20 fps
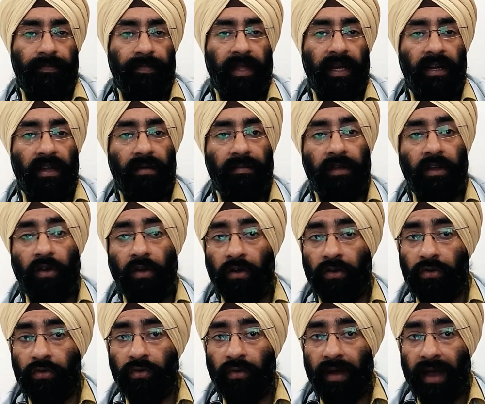Then coming
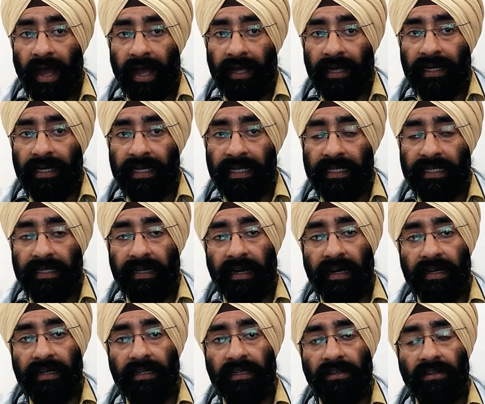on to acne
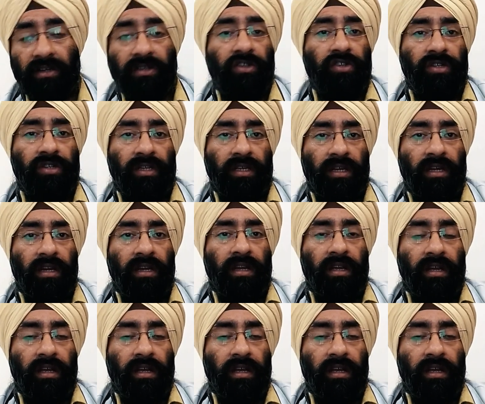scar surgery.